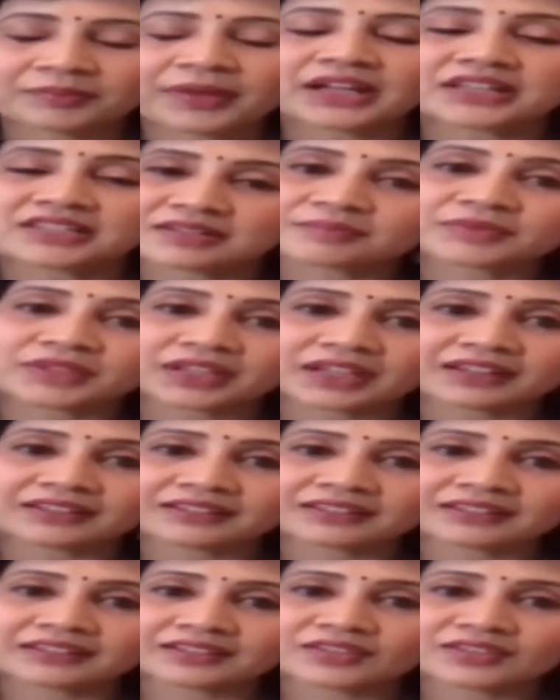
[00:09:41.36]
patch up thing.
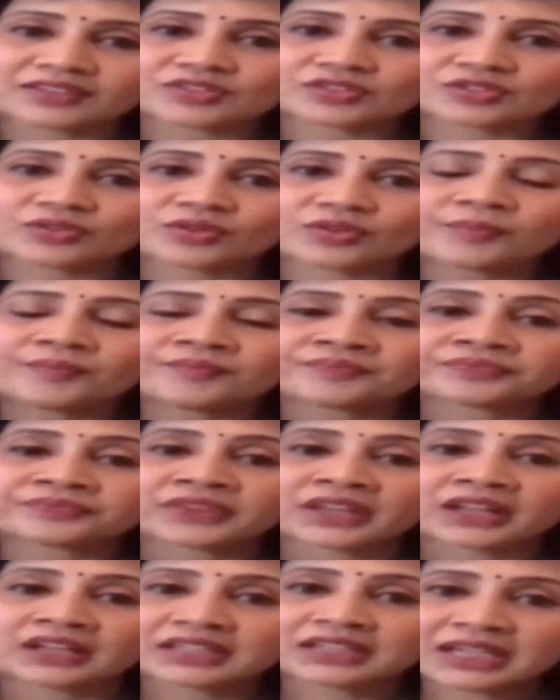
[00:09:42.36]
So
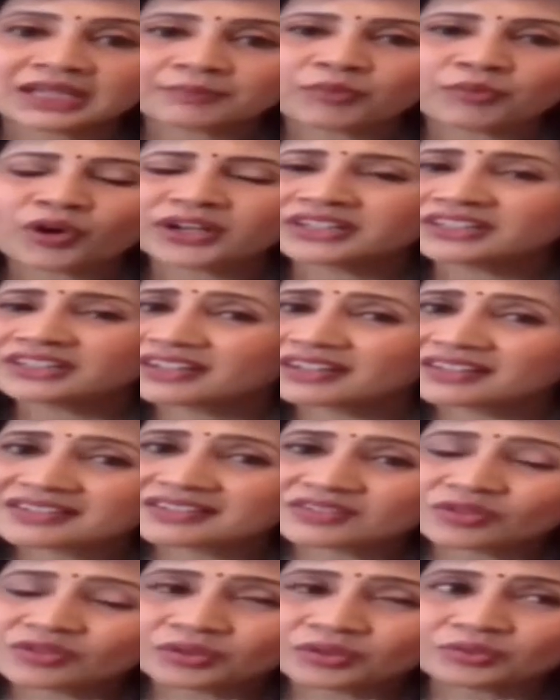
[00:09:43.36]
T point
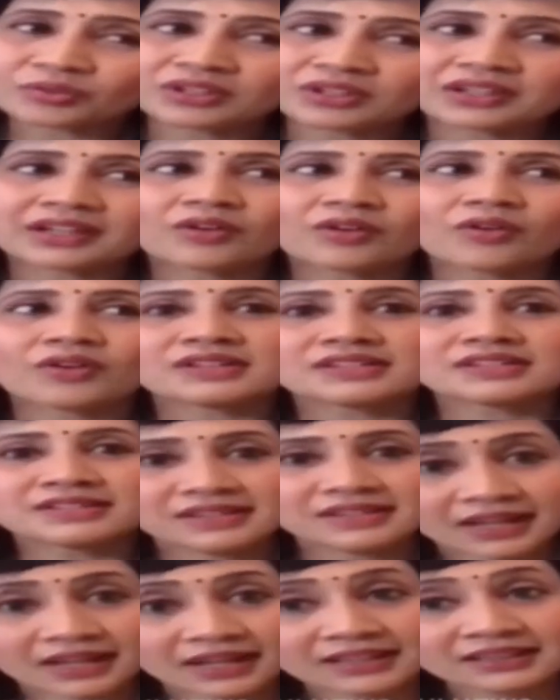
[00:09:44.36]
does not only cause
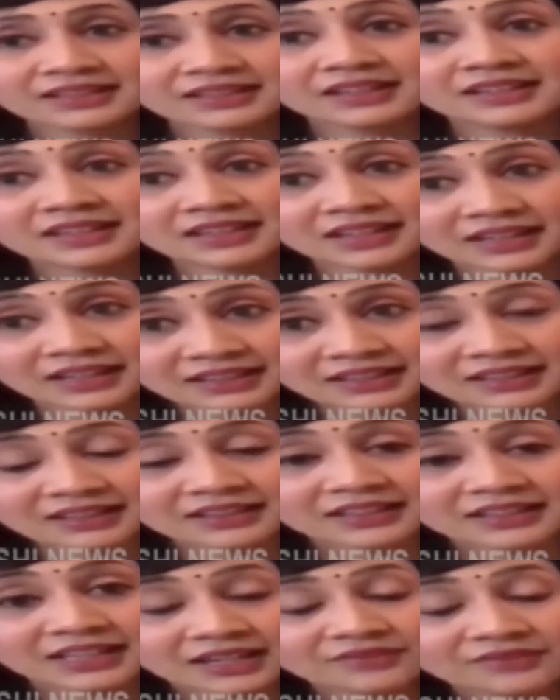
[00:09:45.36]
death, it can
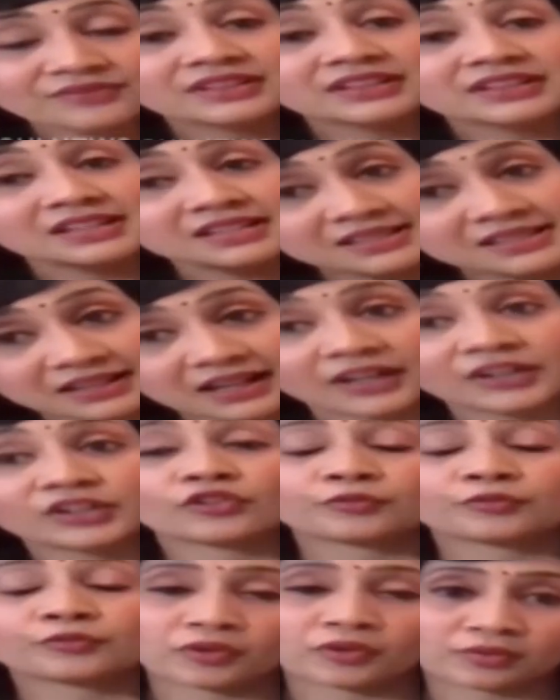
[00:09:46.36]
give this
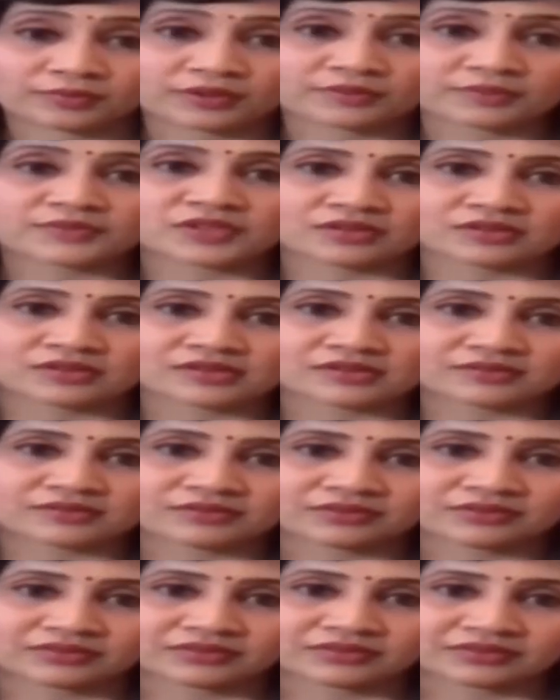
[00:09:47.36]
kind of problems also.